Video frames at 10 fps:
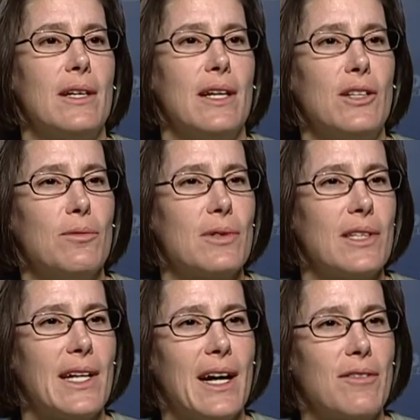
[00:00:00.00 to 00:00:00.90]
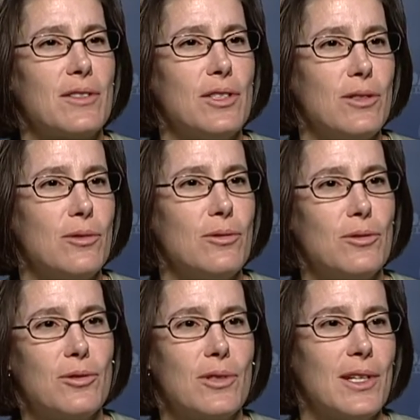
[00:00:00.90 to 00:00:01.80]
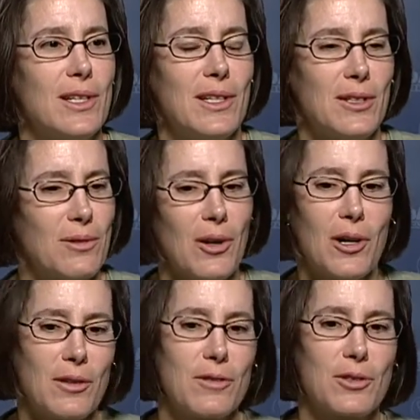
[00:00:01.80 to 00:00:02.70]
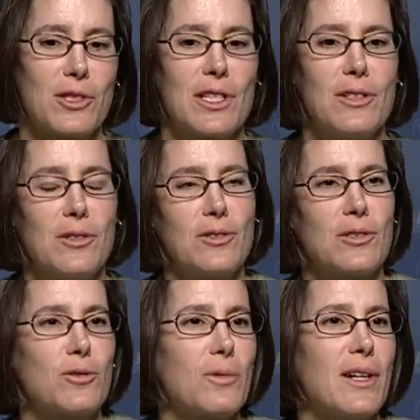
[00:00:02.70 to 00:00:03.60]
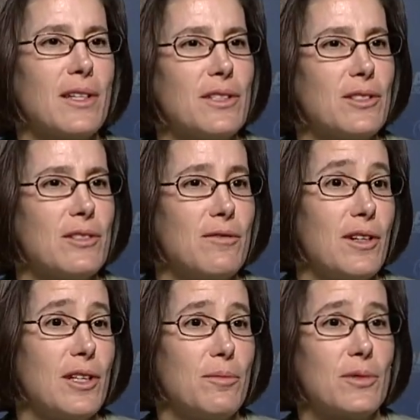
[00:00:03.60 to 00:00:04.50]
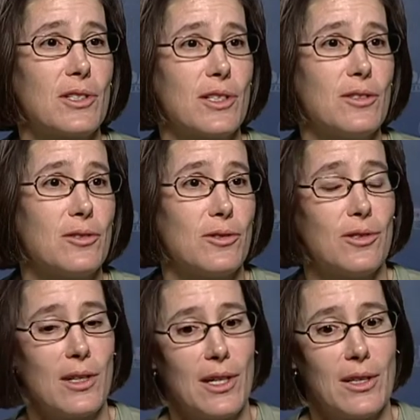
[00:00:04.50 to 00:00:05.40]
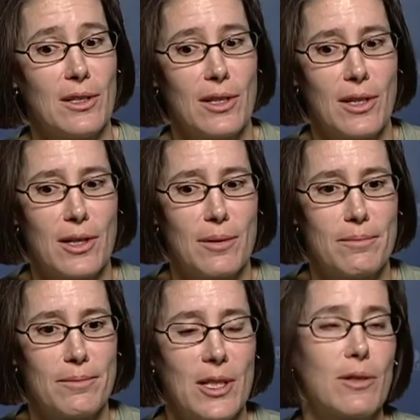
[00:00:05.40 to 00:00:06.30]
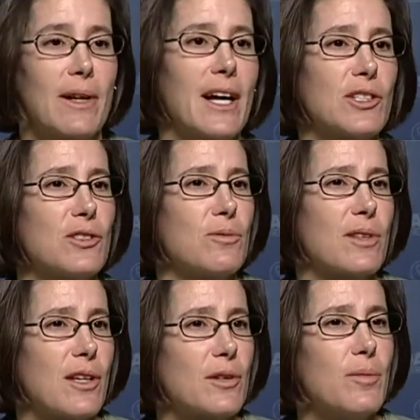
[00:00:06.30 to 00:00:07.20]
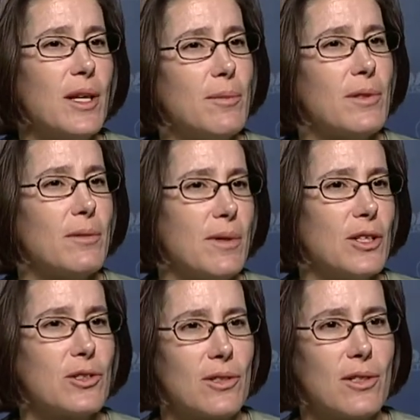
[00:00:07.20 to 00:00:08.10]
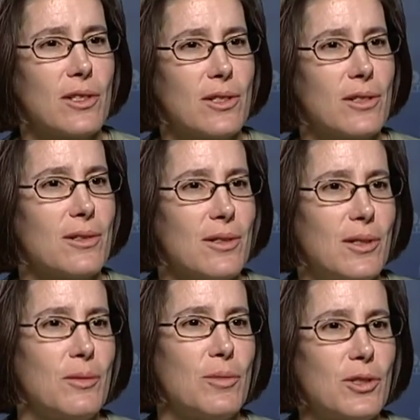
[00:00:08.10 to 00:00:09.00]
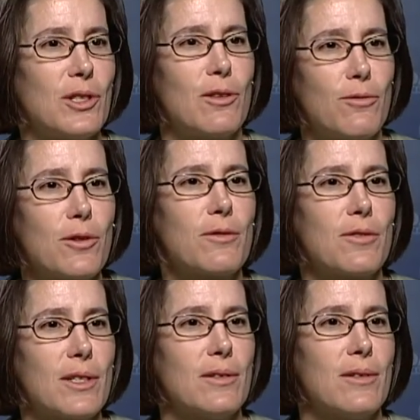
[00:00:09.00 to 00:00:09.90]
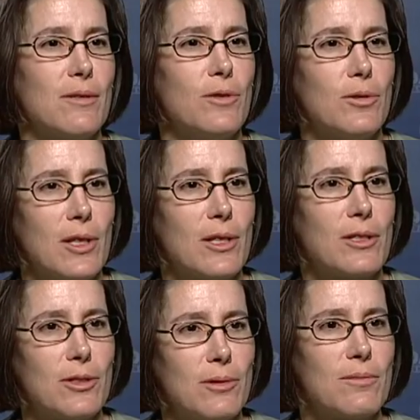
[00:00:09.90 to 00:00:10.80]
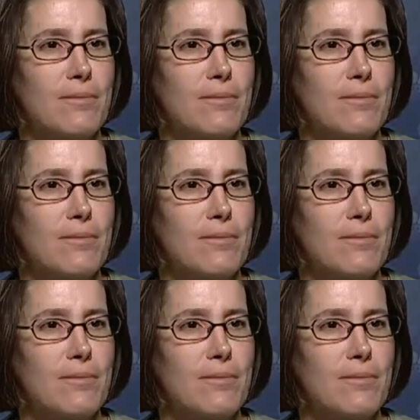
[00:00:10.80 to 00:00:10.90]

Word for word: And you really have to use you know, all of your skills as well as develop skills and um, interactions with other people to make sure that you're pushing the forefront of new knowledge.